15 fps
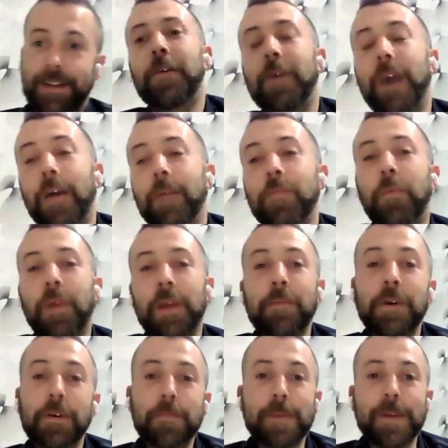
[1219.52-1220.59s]
Well, we
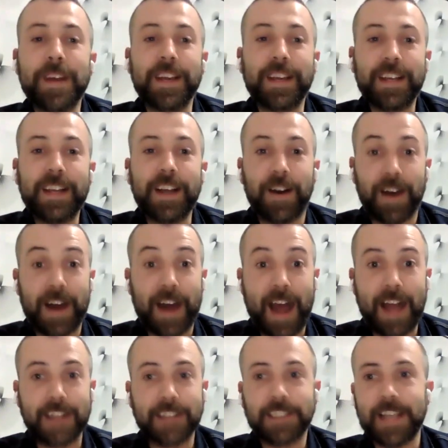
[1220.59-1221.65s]
will be
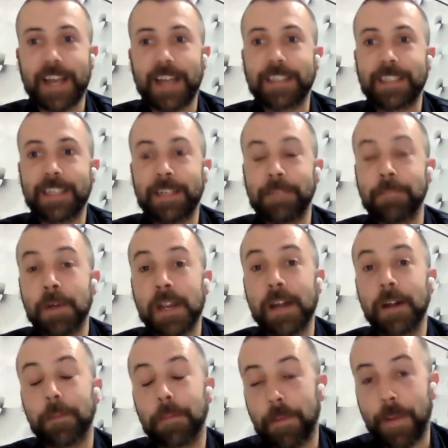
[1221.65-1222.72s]
hashtag Team
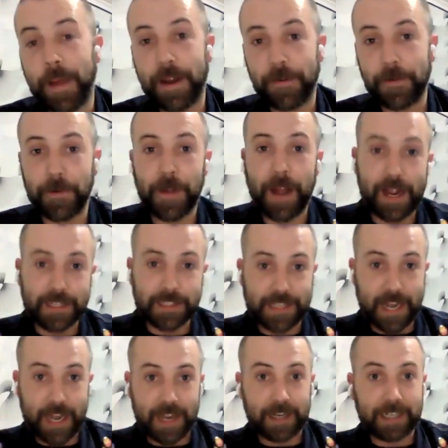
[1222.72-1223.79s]
Penelope Pettigrew,
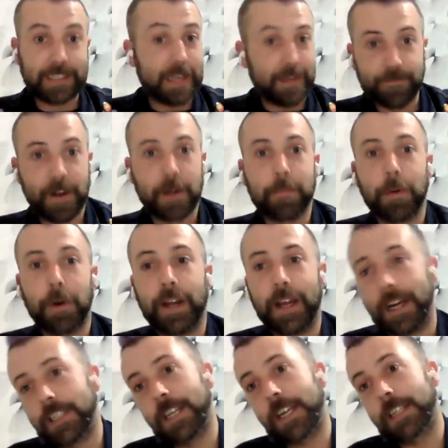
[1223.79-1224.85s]
hashtag Team Fuckboy,
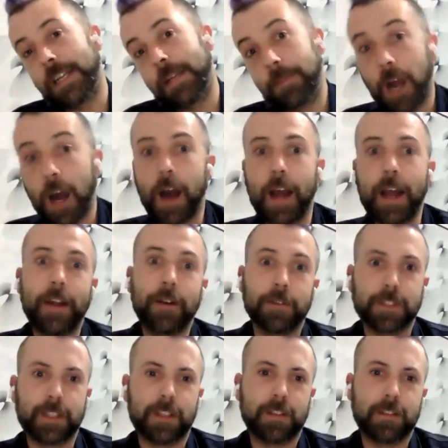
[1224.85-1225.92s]
hashtag Team Guy, and
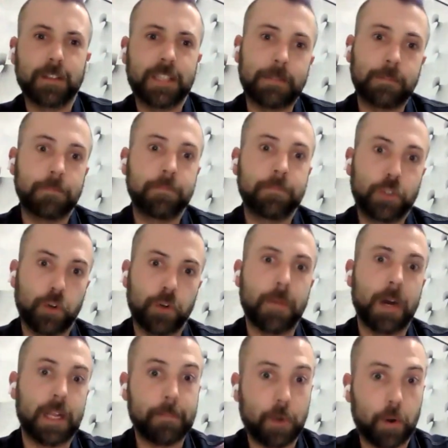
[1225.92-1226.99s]
also Team Sean
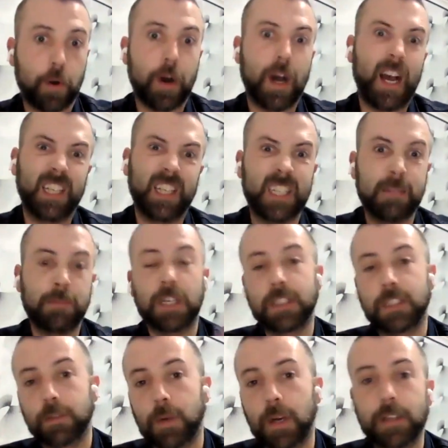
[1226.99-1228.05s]
Marley Moore and Team
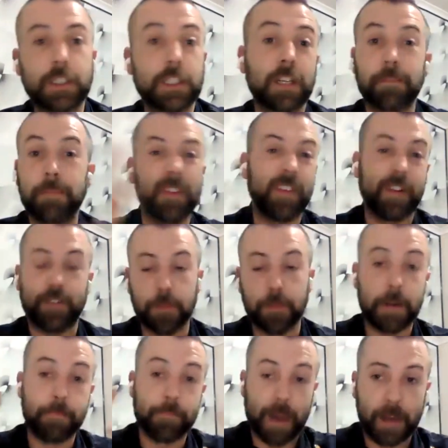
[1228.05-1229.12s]
Jess as well. So, a bit of
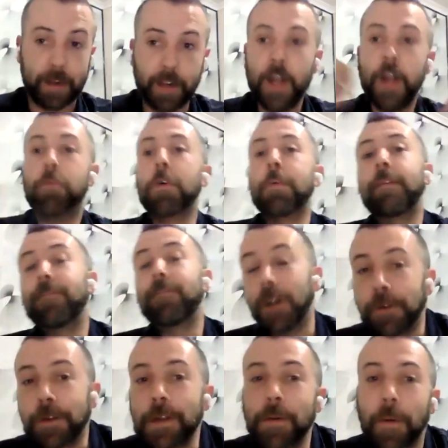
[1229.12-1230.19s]
everybody, but we'll be
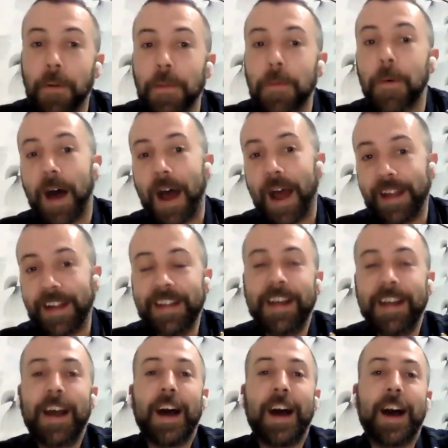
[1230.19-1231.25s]
following you all the way,
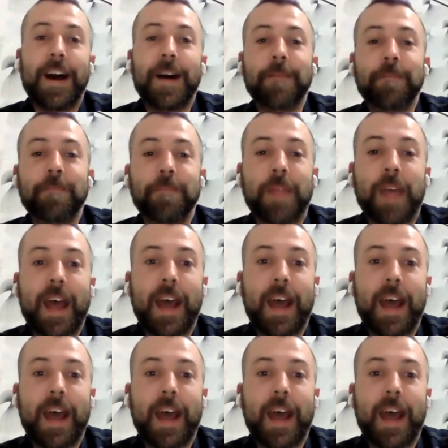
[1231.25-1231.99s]
and